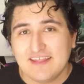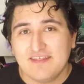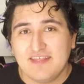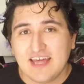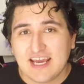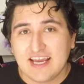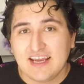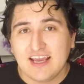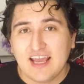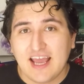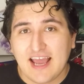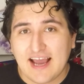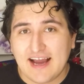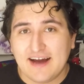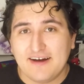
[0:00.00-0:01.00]
they
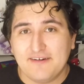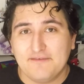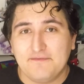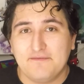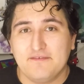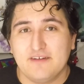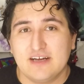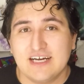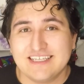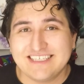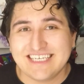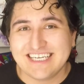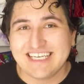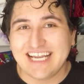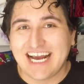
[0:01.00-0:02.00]
have a
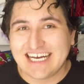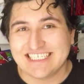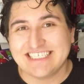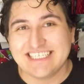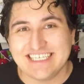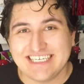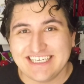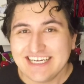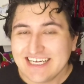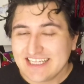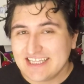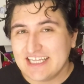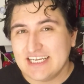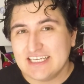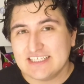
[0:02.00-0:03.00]
tenacity
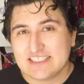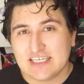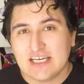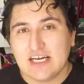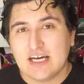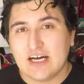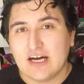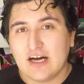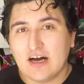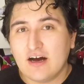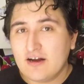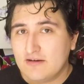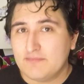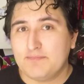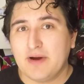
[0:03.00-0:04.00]
that is
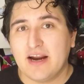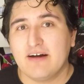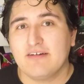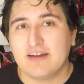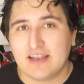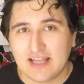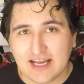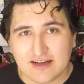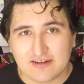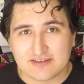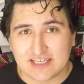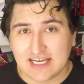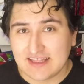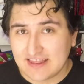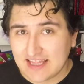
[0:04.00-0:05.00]
unparalleled,
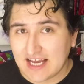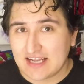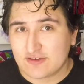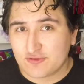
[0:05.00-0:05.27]
and that